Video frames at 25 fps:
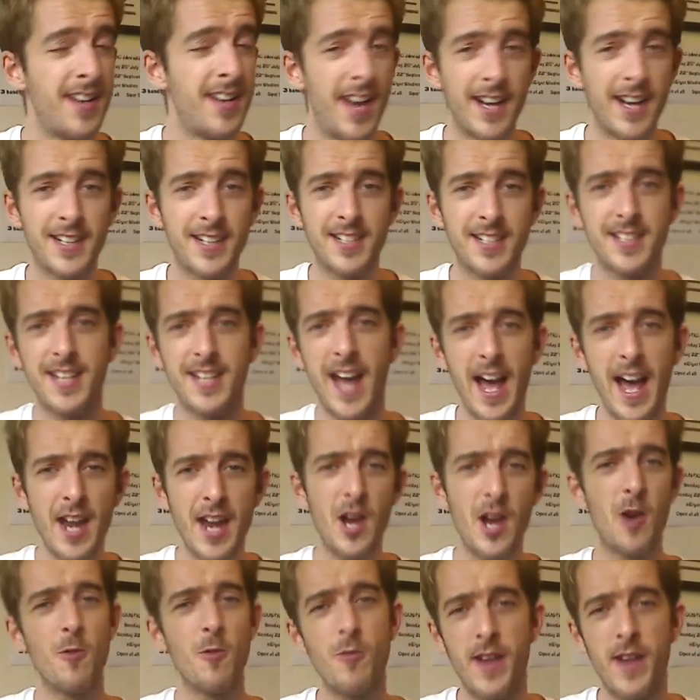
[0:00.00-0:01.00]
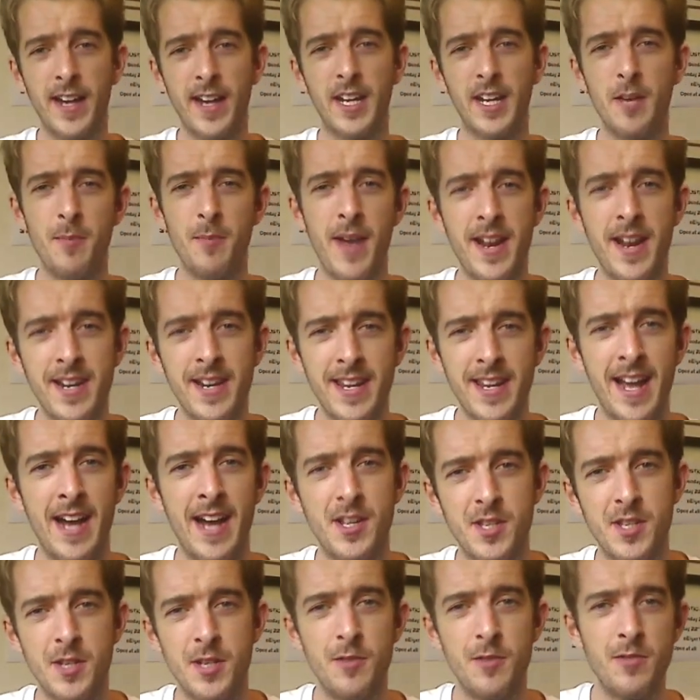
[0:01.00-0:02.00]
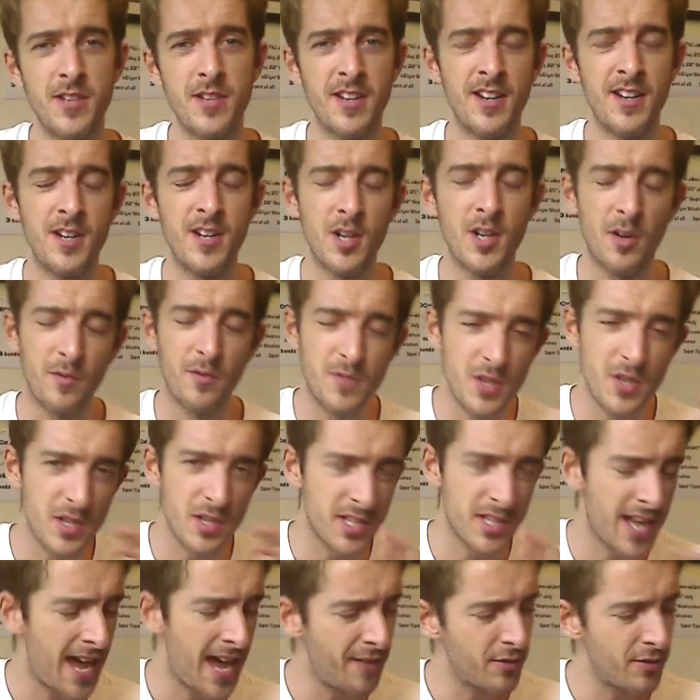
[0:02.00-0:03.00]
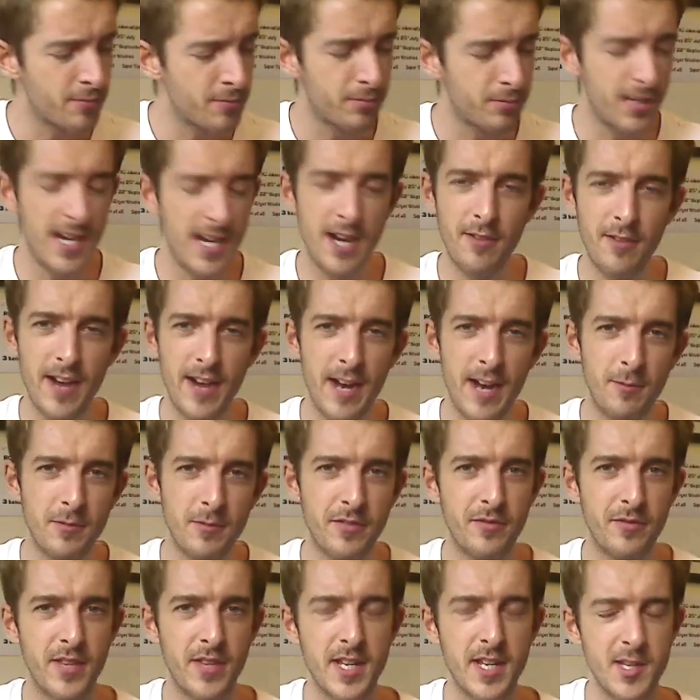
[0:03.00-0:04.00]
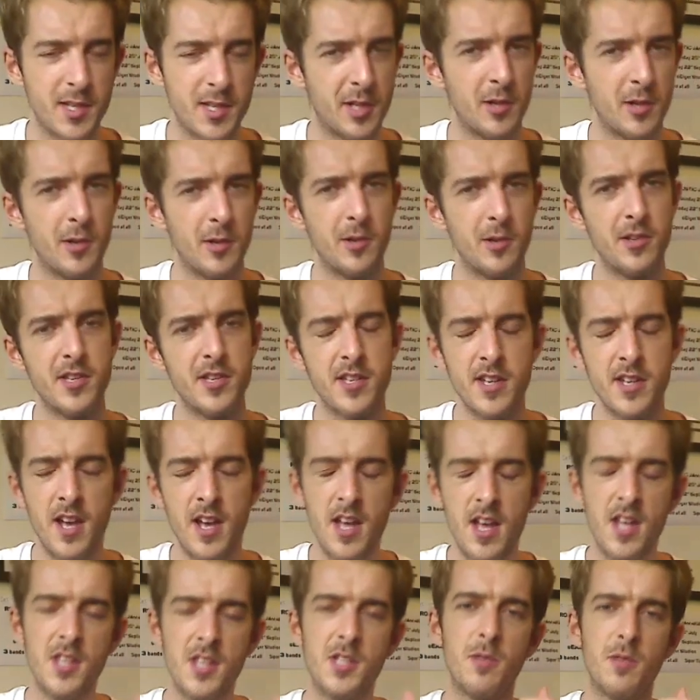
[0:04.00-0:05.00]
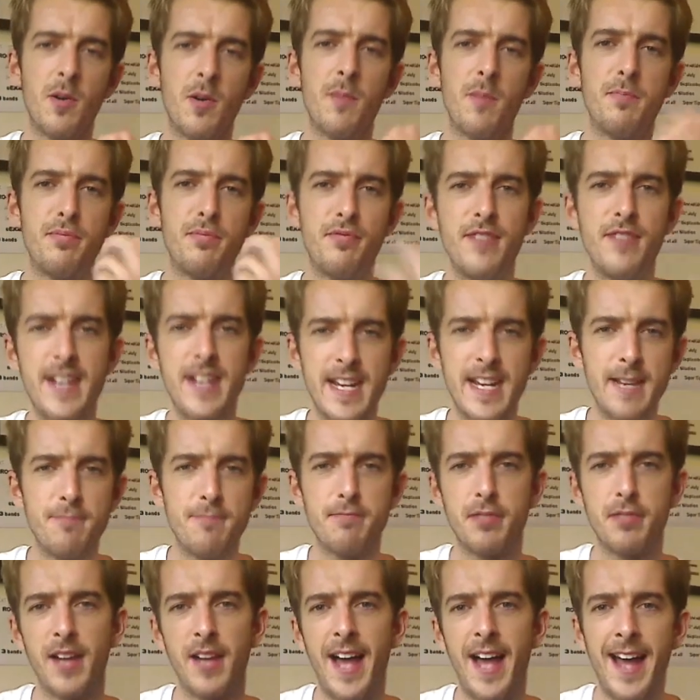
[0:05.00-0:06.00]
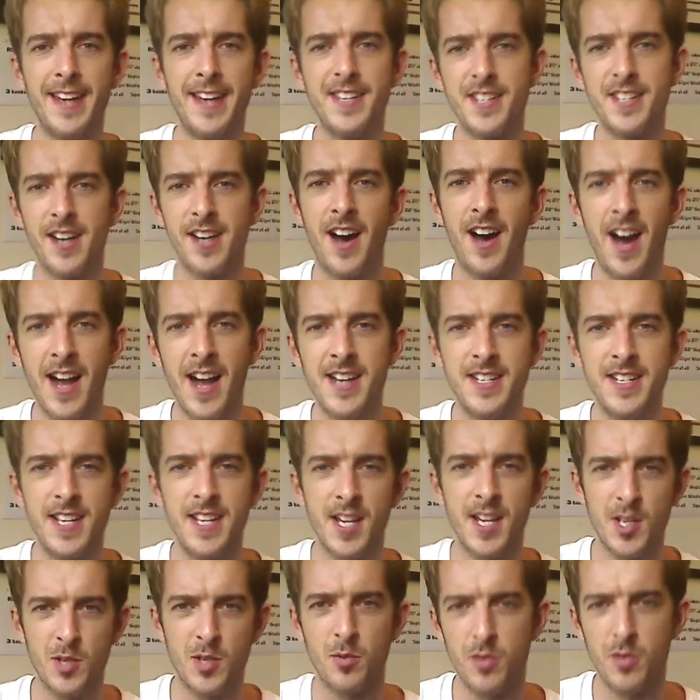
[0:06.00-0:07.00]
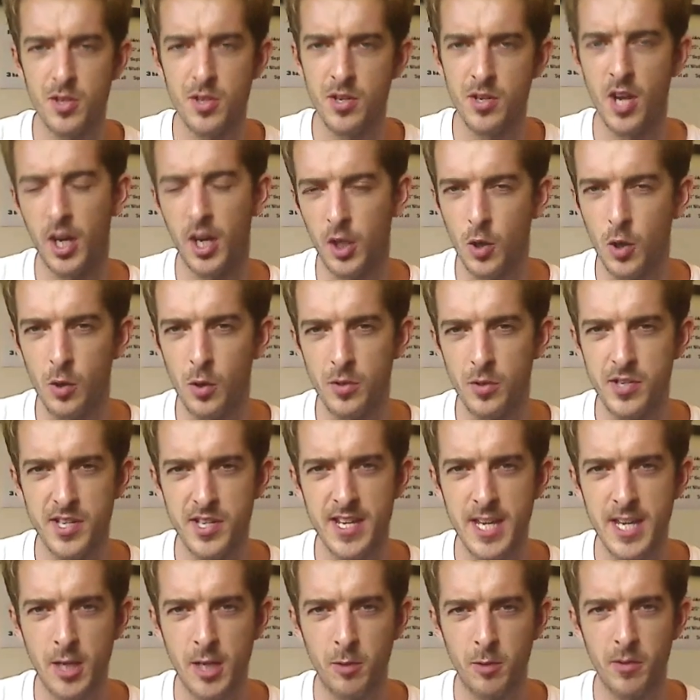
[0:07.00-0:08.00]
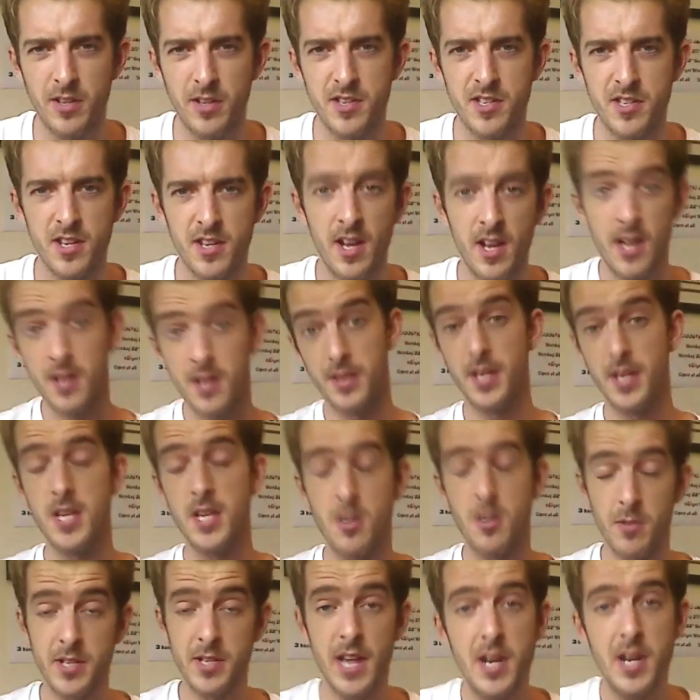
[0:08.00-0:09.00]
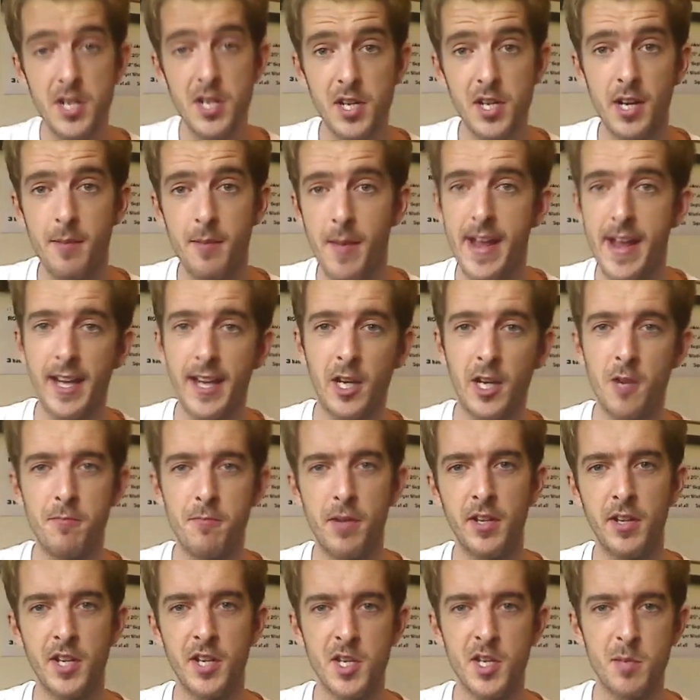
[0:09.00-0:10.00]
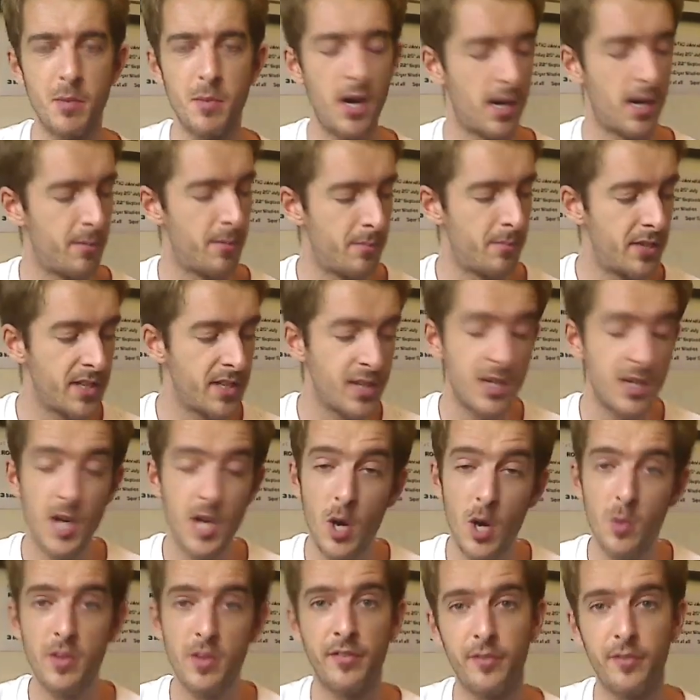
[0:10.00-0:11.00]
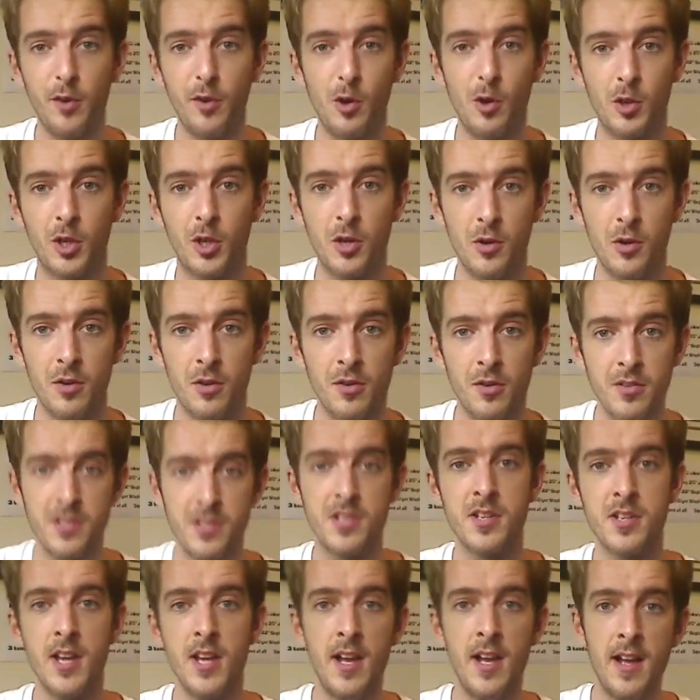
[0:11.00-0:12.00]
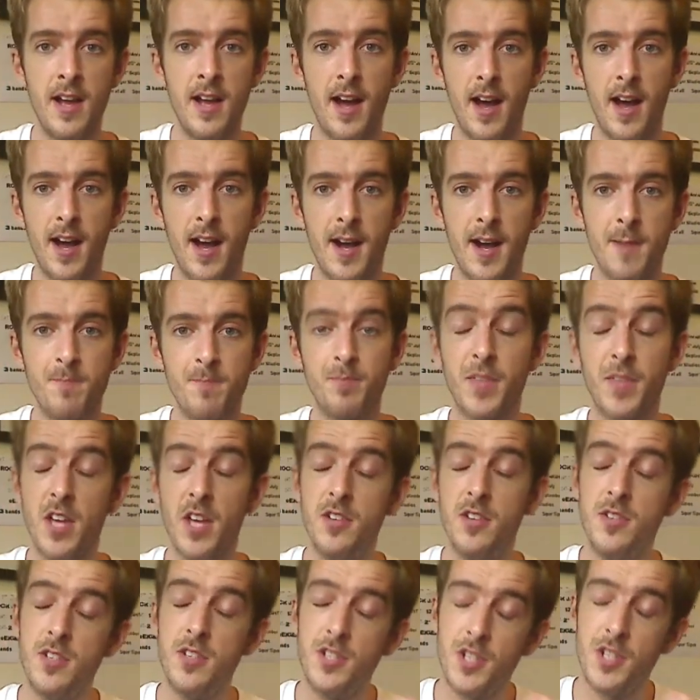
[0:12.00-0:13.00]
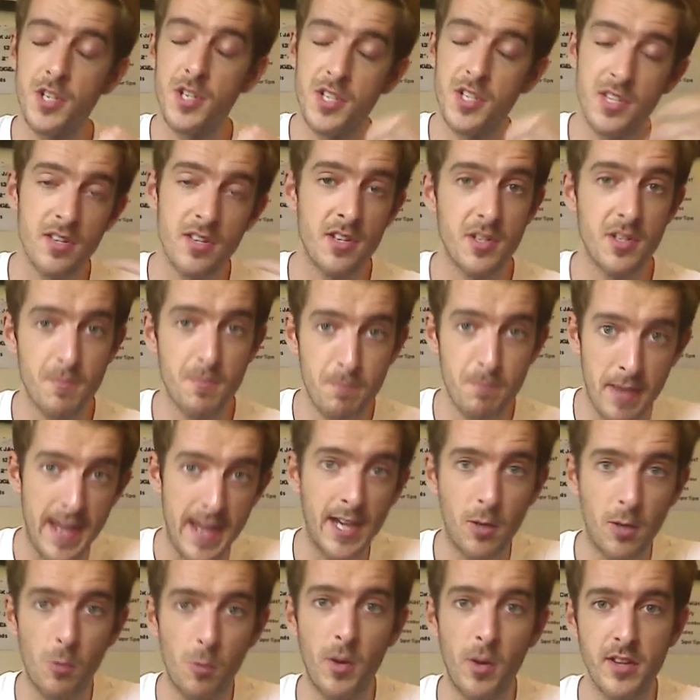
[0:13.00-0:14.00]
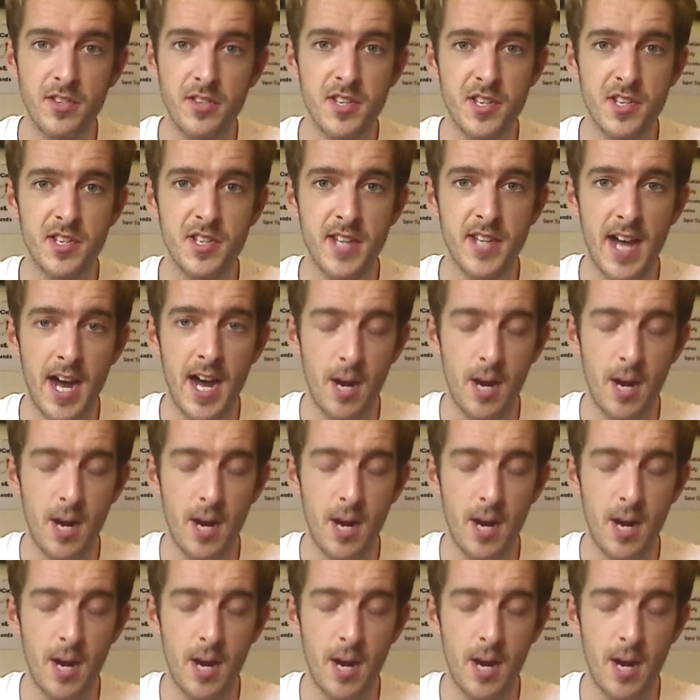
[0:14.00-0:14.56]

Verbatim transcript: And I cannot recommend that to you enough. Just have a play around with these chords to a pre-planned idea, to a, a, chord sequence that you essentially make up on the spot, but you know the four chords. Um, just pick one to